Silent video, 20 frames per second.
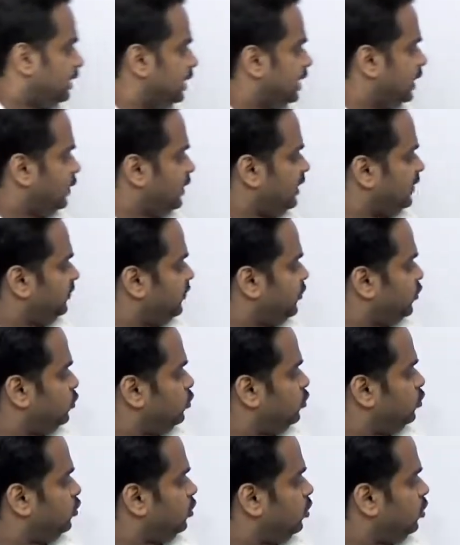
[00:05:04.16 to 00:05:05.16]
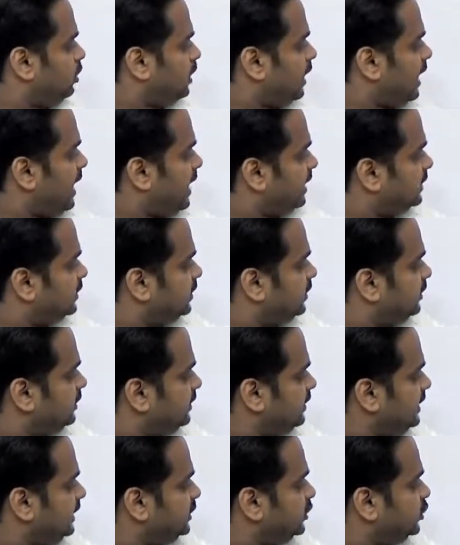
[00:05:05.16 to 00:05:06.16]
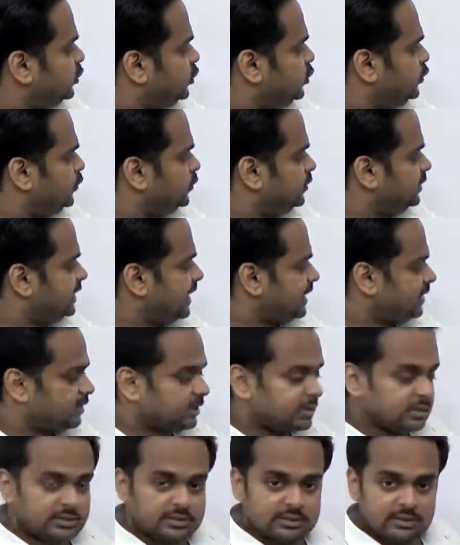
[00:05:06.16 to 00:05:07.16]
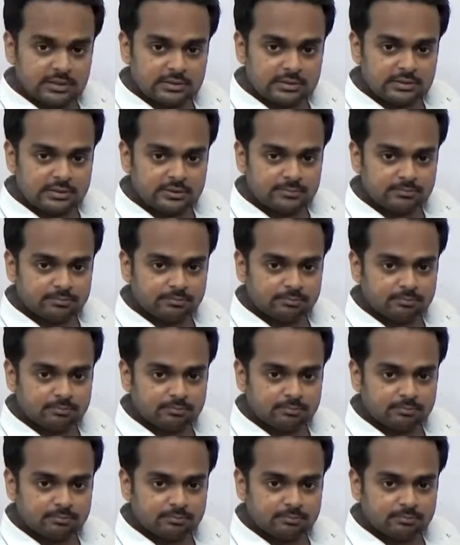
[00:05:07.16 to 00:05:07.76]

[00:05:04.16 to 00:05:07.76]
Now, if you look at these two sentences,